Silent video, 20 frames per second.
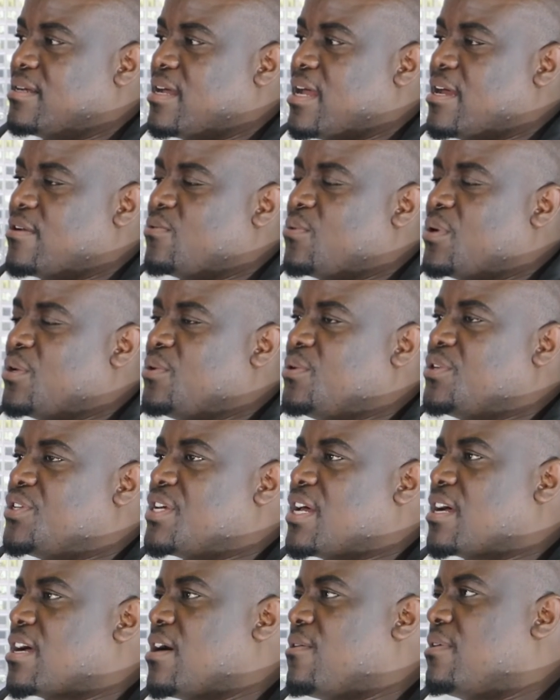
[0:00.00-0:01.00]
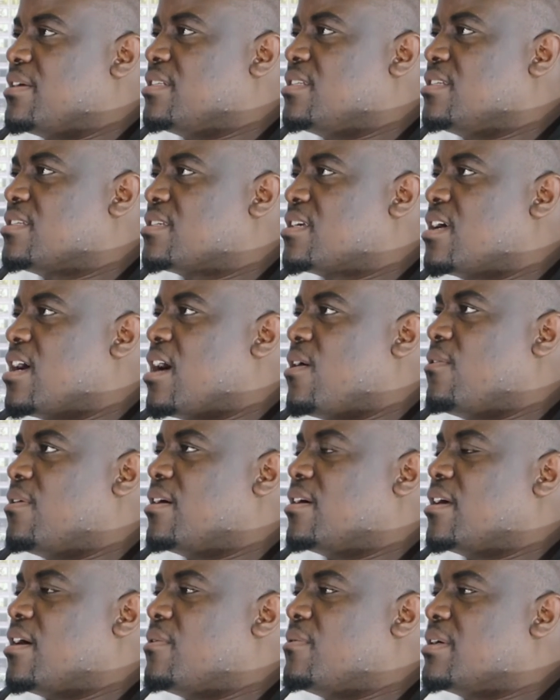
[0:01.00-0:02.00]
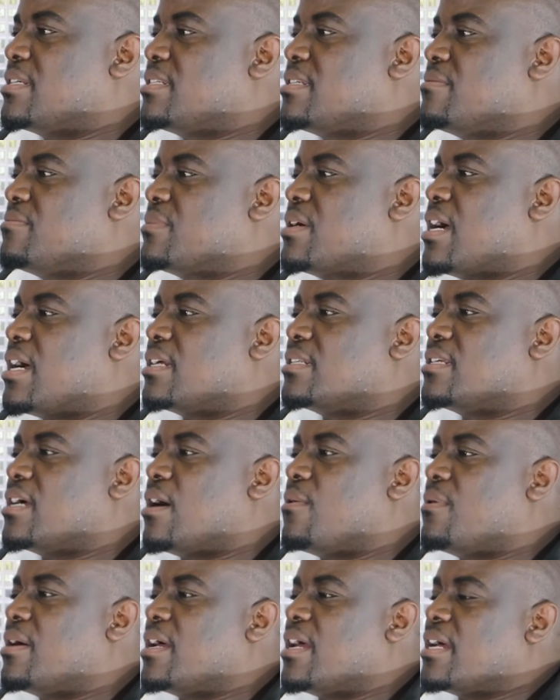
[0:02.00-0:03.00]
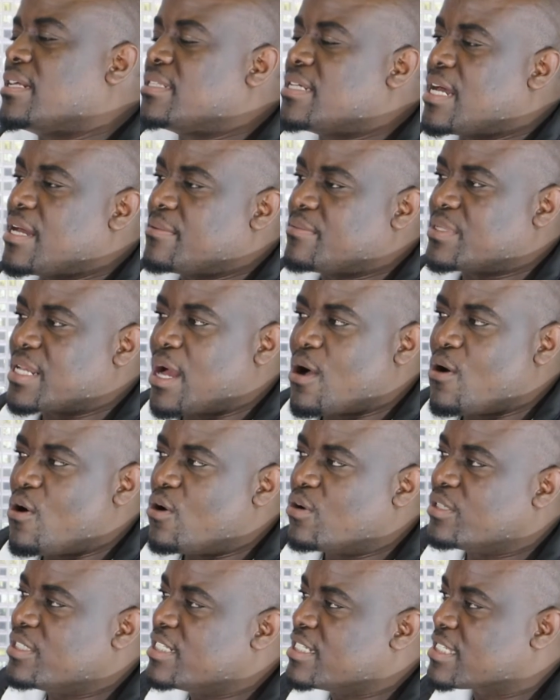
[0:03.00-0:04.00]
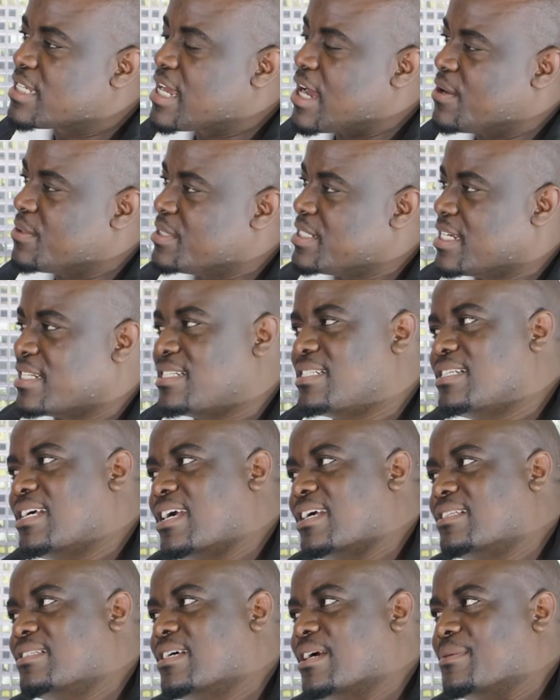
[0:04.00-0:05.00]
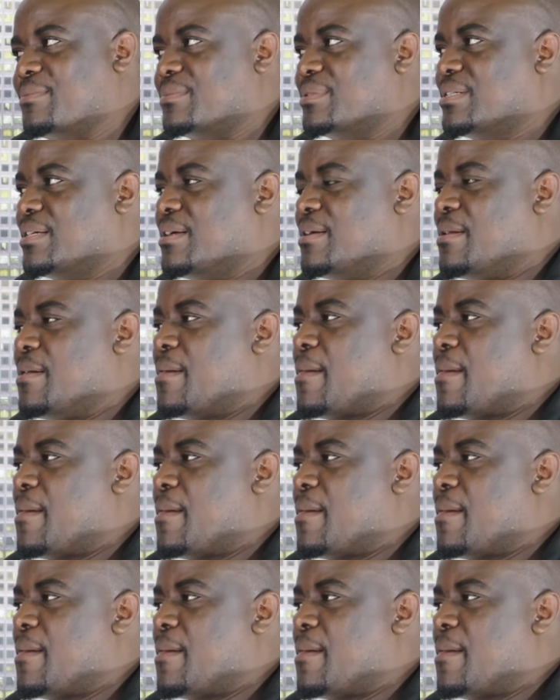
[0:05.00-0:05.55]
And when you check our SIM card, our airtimes are all discounted airtimes.